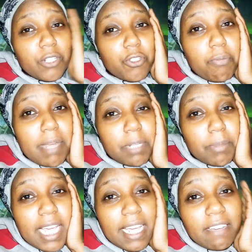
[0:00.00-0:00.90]
Don't
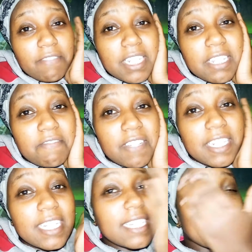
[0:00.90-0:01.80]
mind me, I haven't
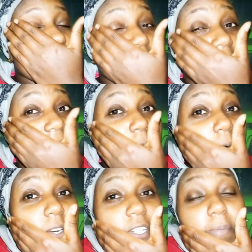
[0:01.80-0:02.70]
even like
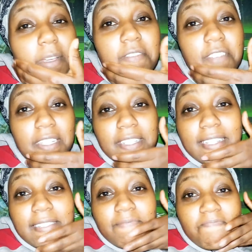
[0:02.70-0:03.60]
washed my face.